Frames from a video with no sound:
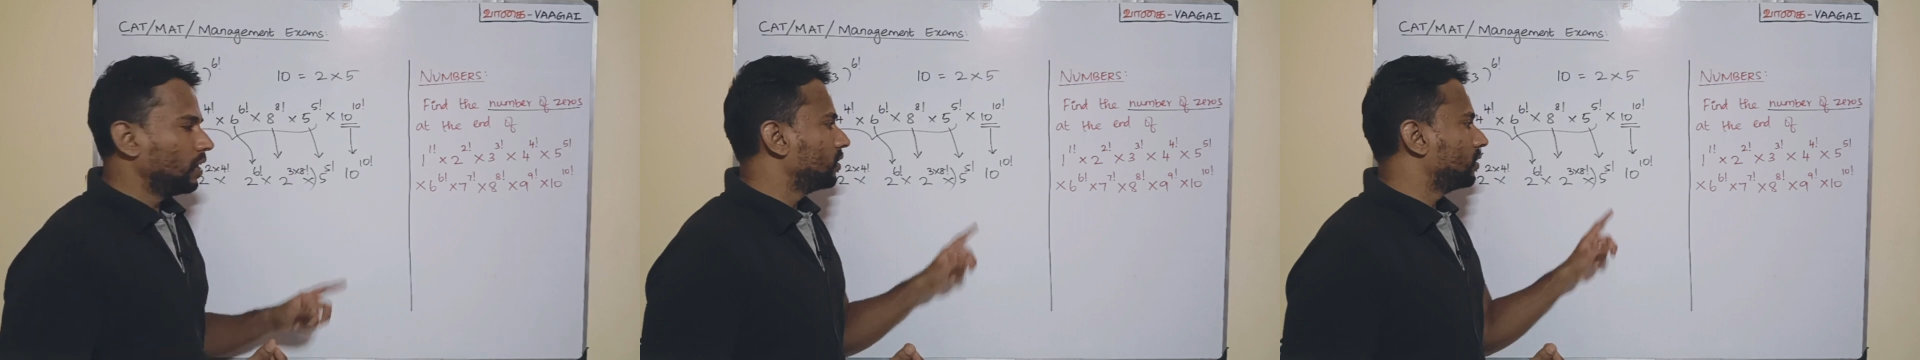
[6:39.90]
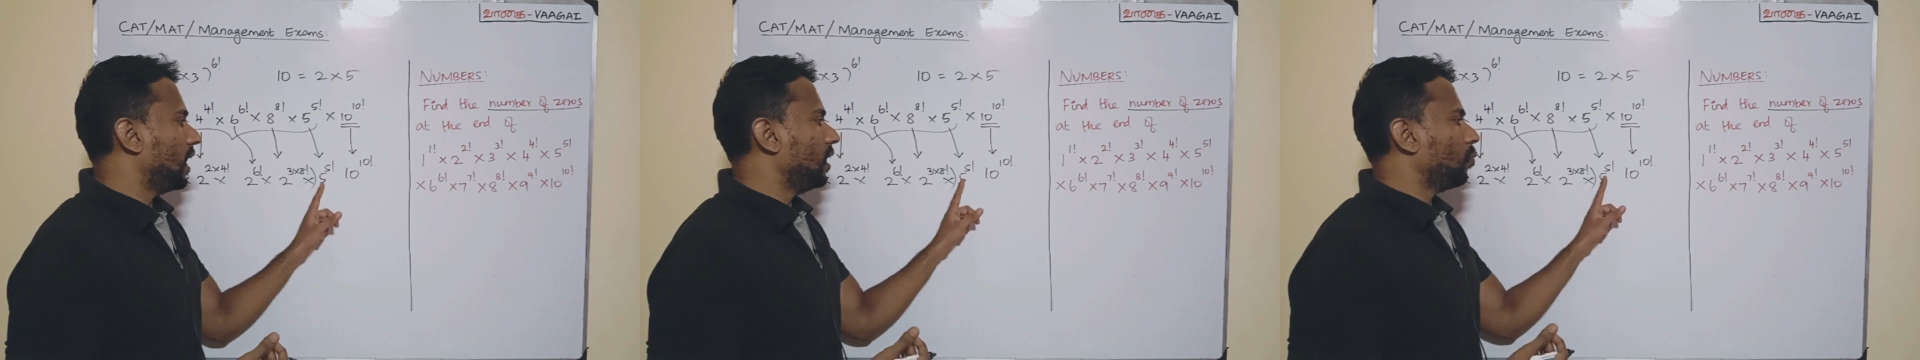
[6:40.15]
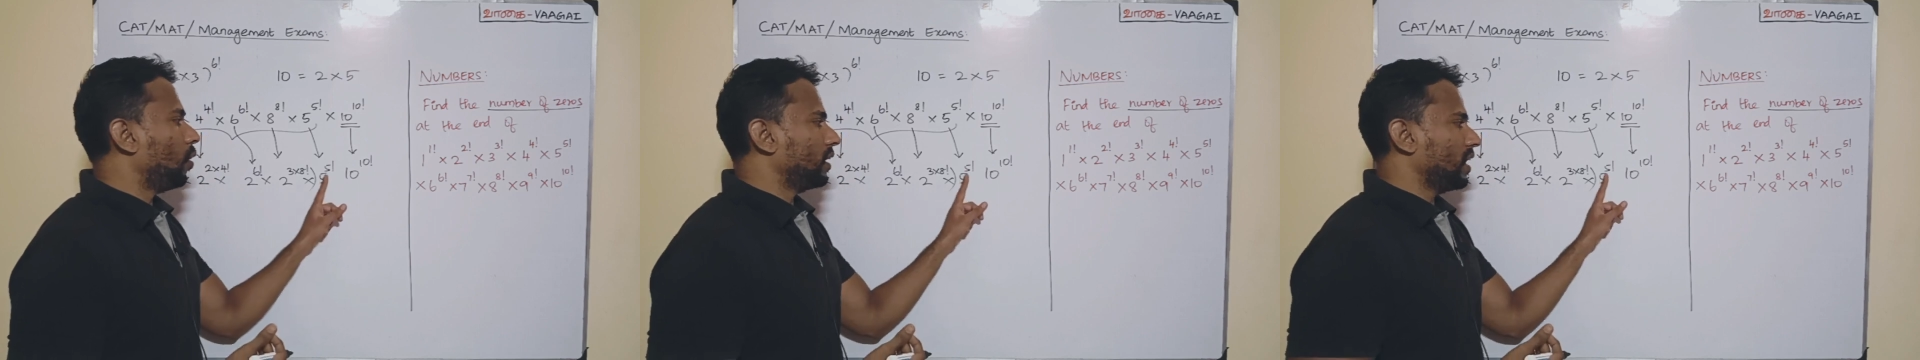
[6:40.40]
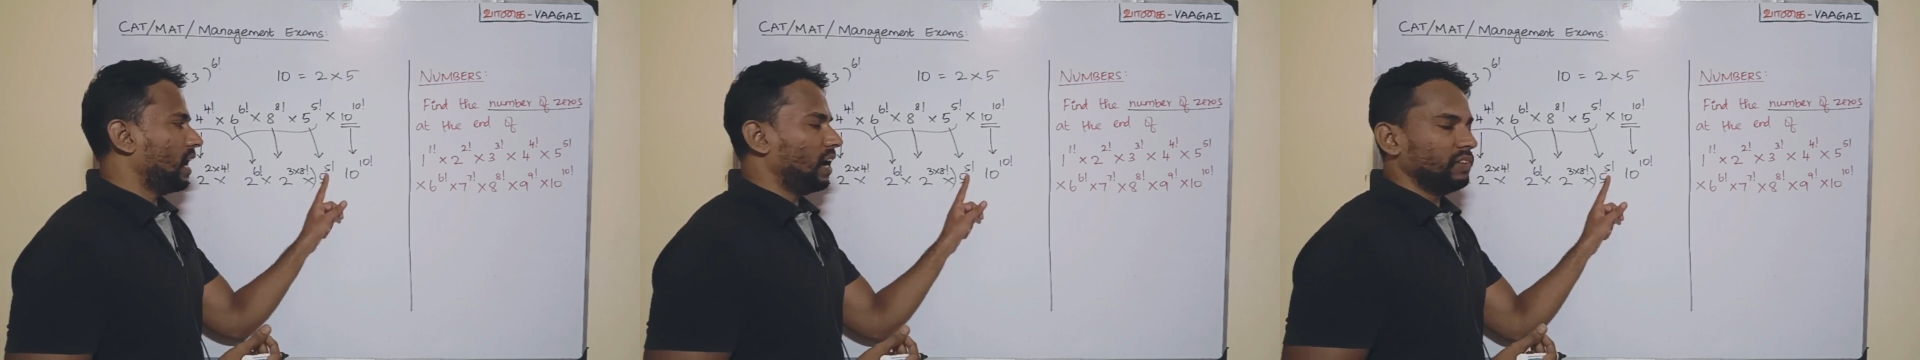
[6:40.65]
than what I
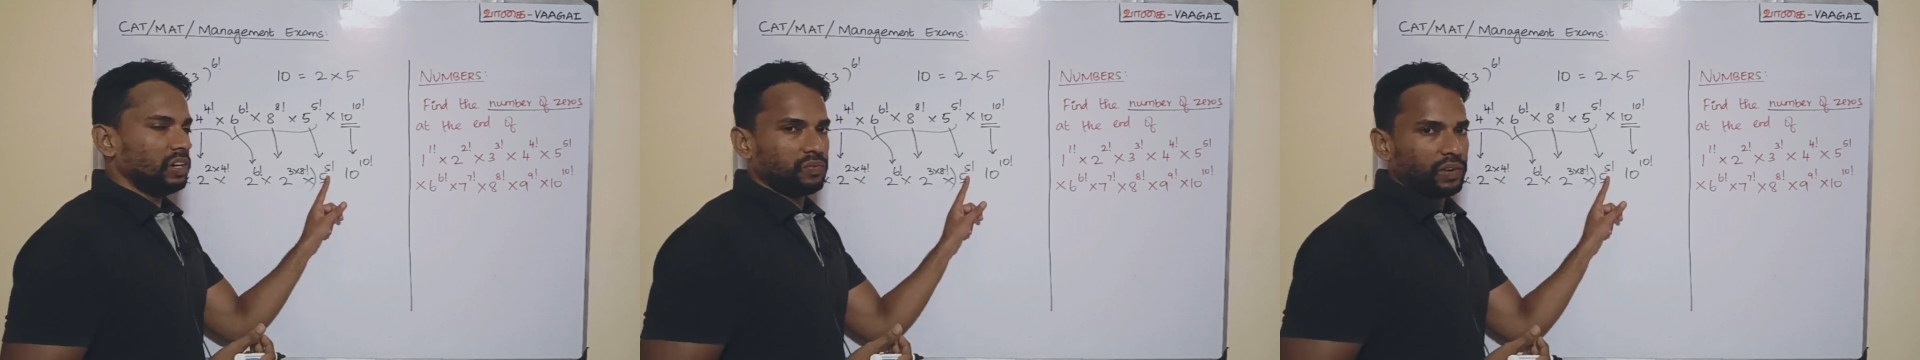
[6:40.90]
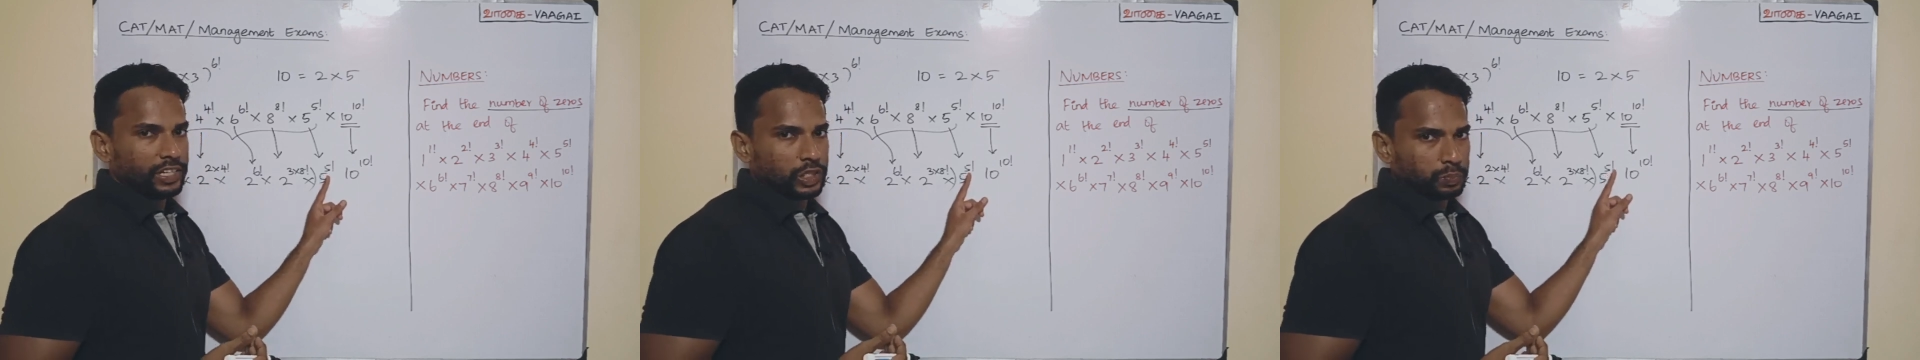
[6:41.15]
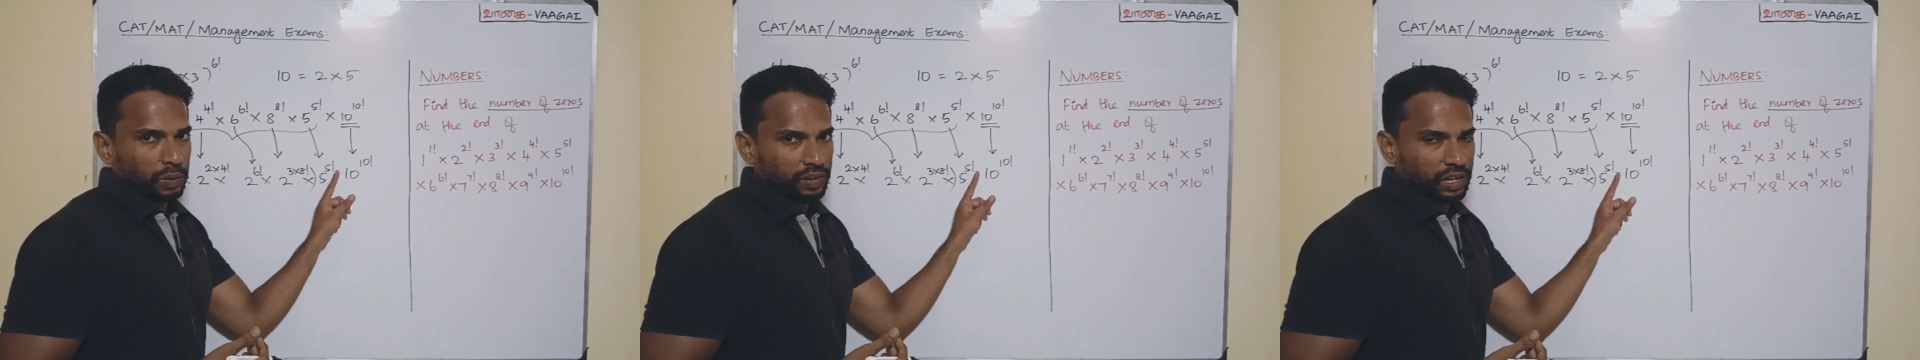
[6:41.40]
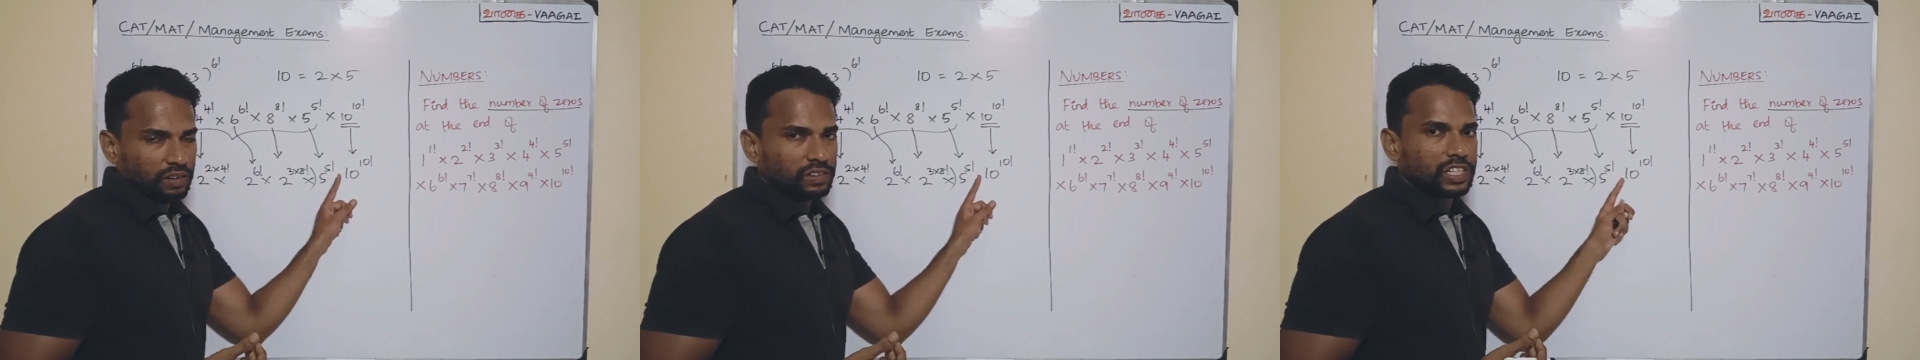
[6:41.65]
have in 5's
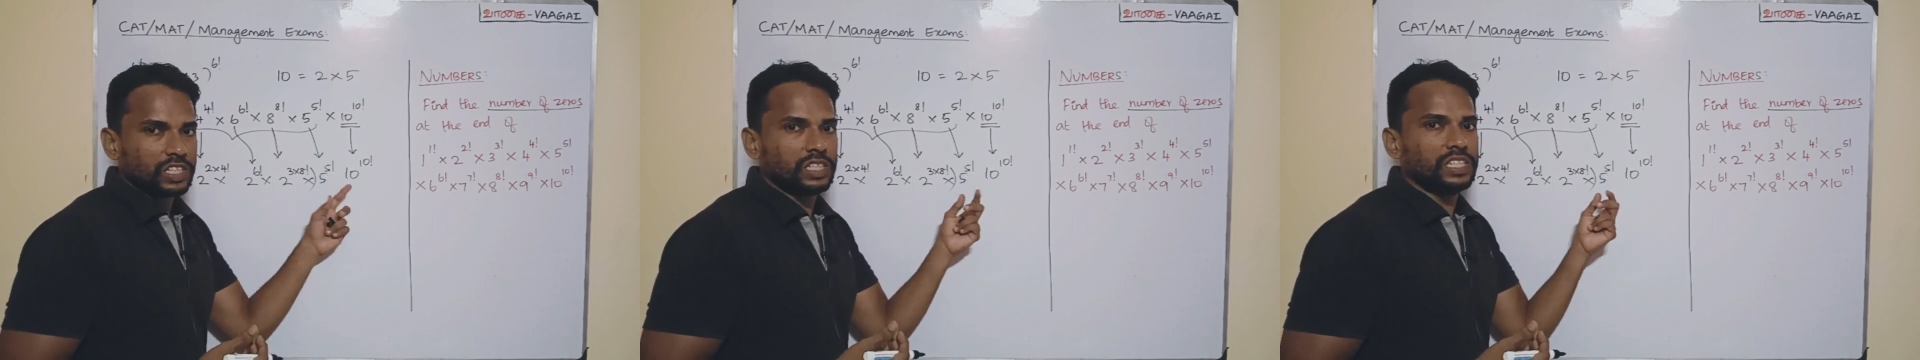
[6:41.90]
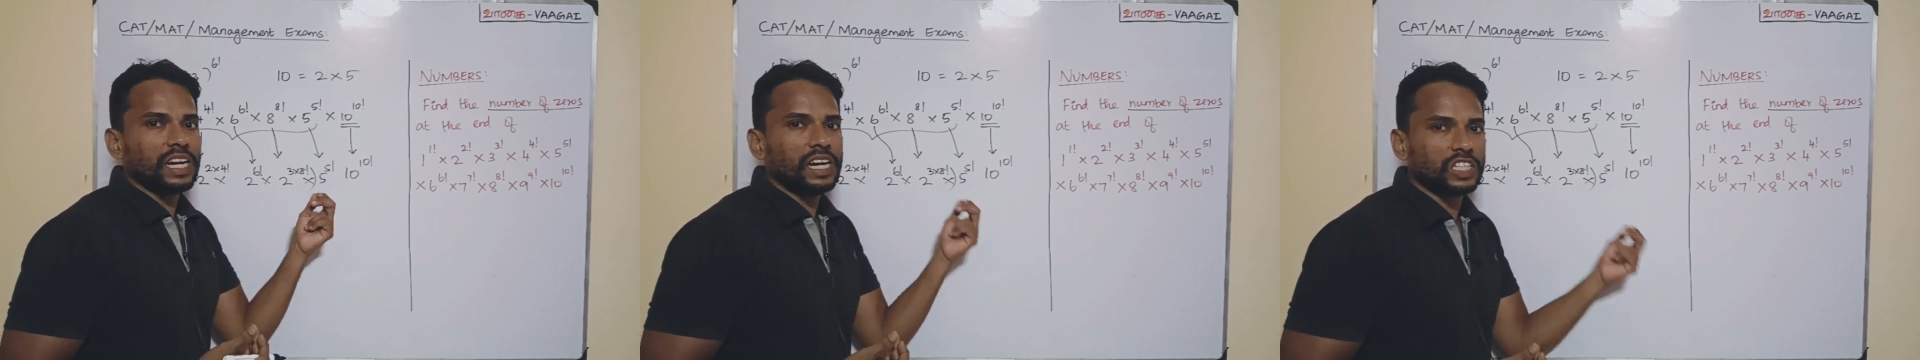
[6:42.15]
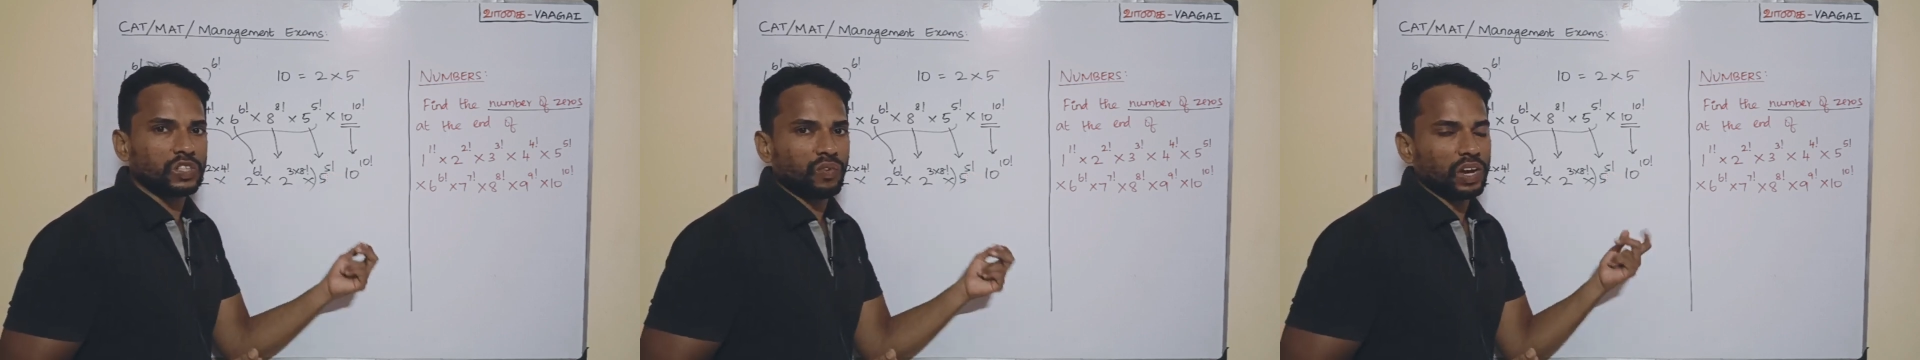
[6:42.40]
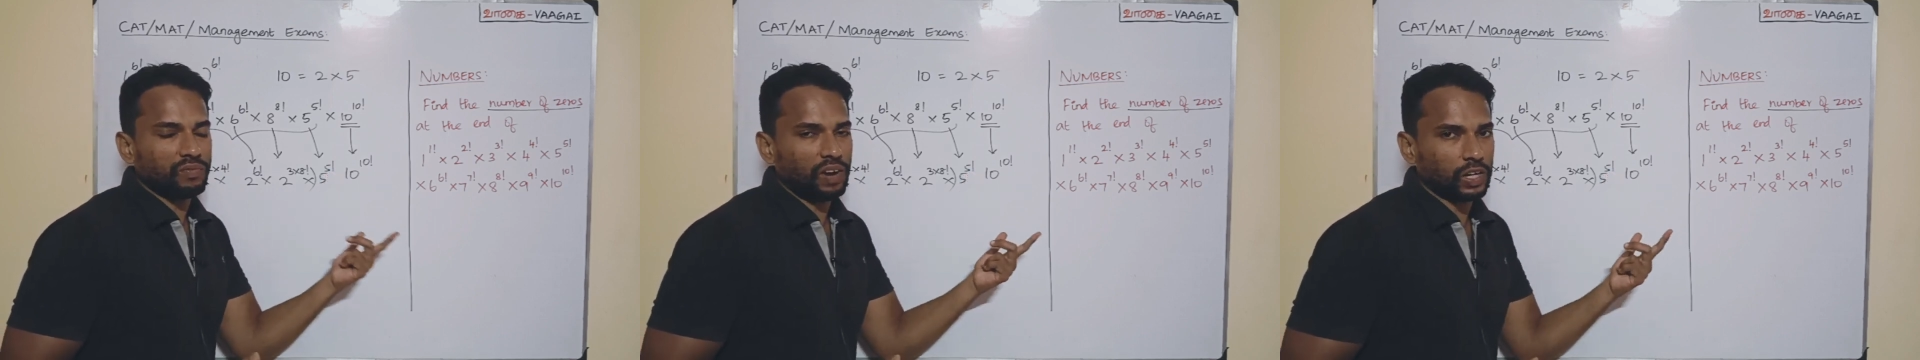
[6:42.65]
power, which is just
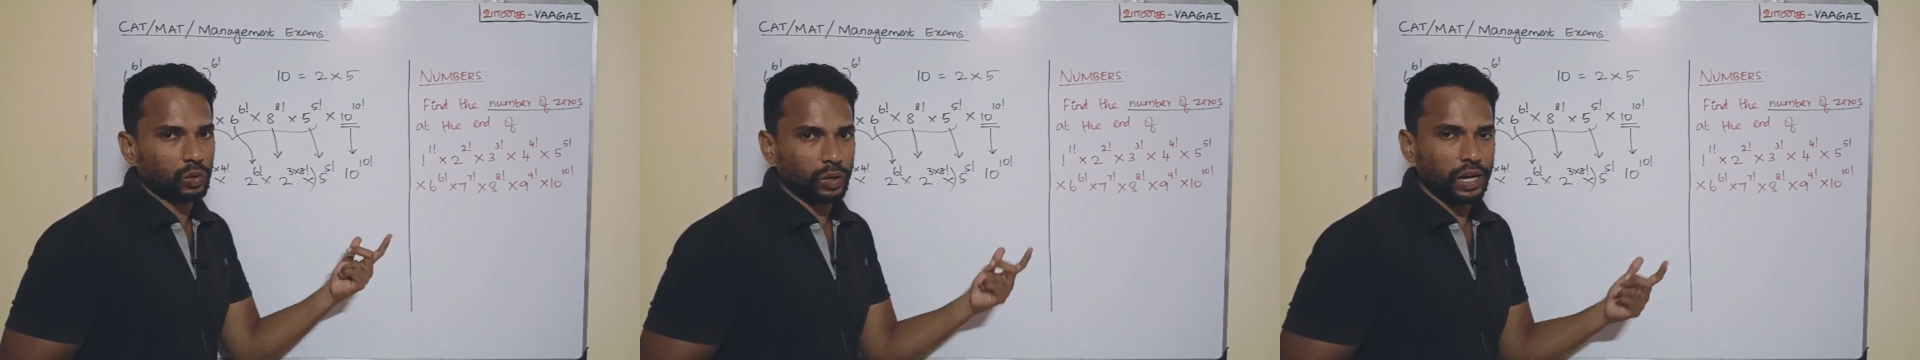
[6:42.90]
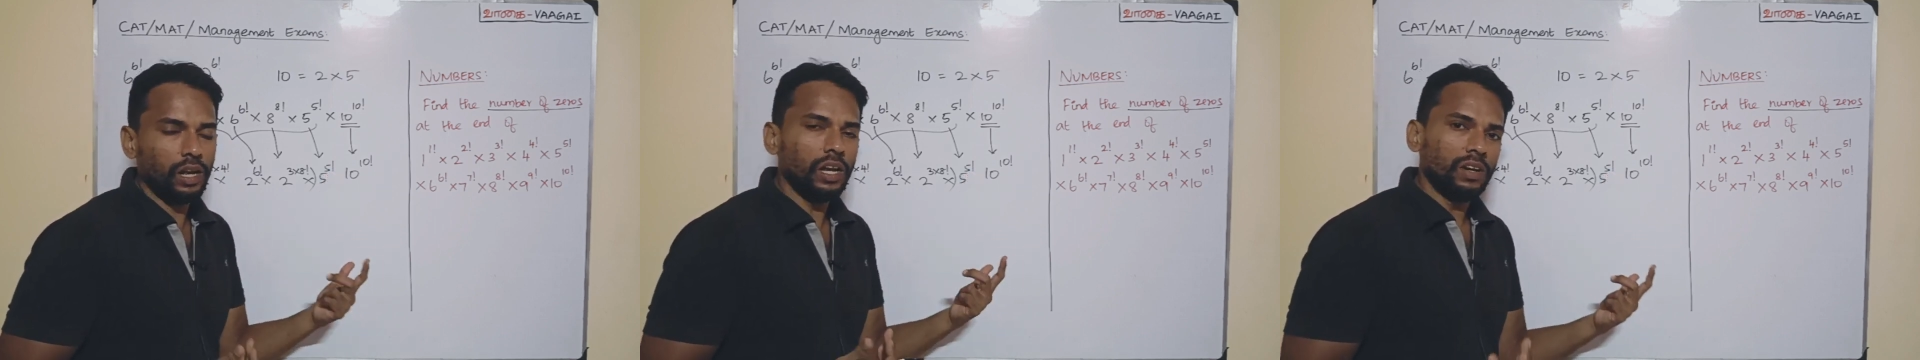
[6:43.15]
5 factorial,